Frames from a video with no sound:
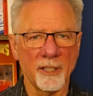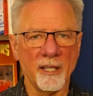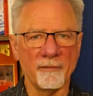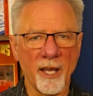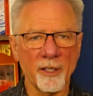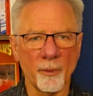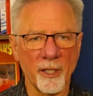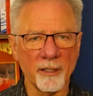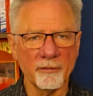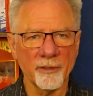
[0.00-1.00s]

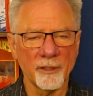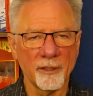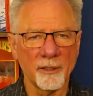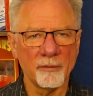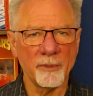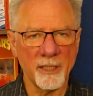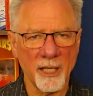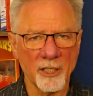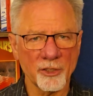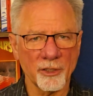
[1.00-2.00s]
evaluative
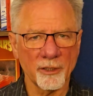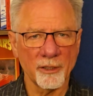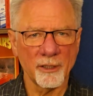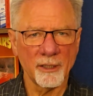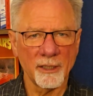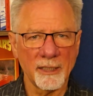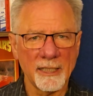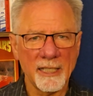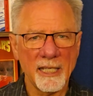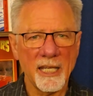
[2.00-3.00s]
mediation.
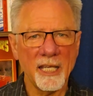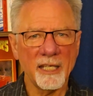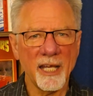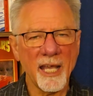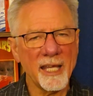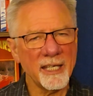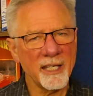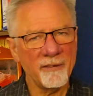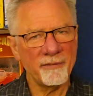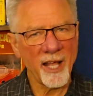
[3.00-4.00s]
In an
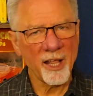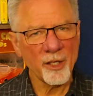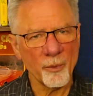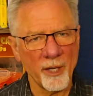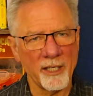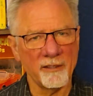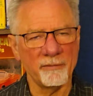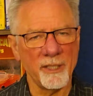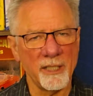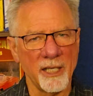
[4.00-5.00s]

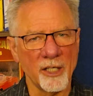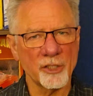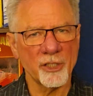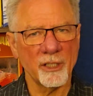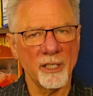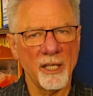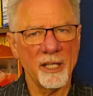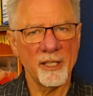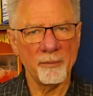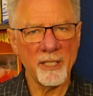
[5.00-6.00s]
evaluative mediation,
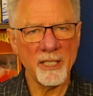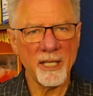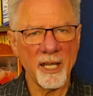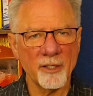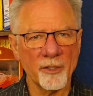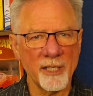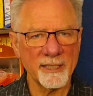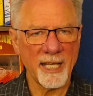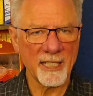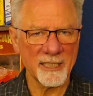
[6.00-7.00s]
the mediator
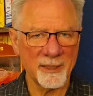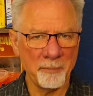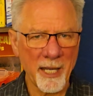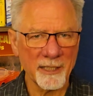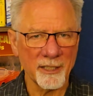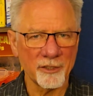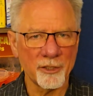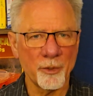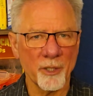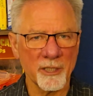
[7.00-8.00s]
is expected
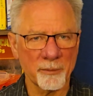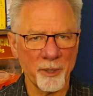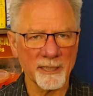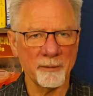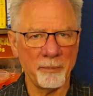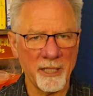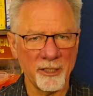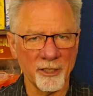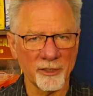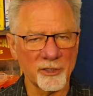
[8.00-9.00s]
to express
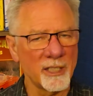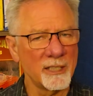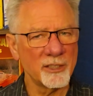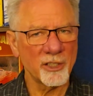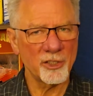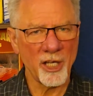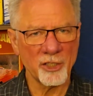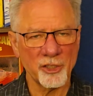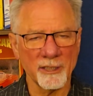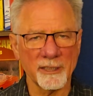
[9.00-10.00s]
opinions,
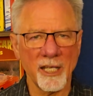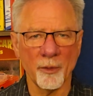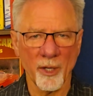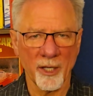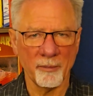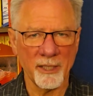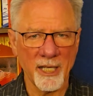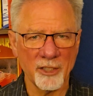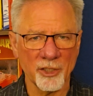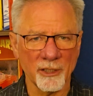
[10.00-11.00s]
suggestions, and
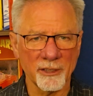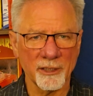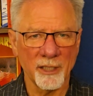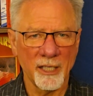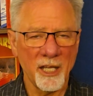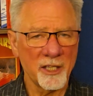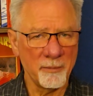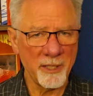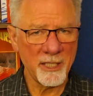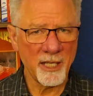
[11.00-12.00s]
recommendations. The
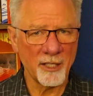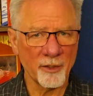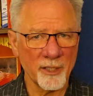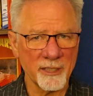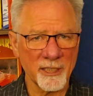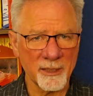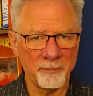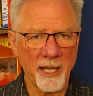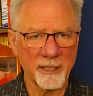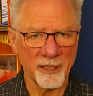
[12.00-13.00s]
mediator is
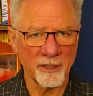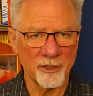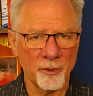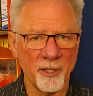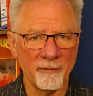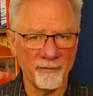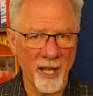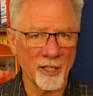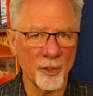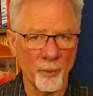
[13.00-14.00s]
expected to
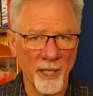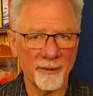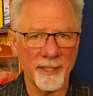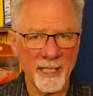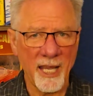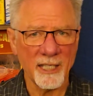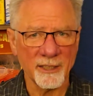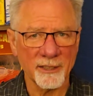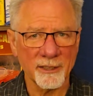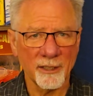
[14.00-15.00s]
evaluate the
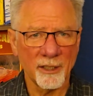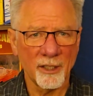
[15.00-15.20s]
case.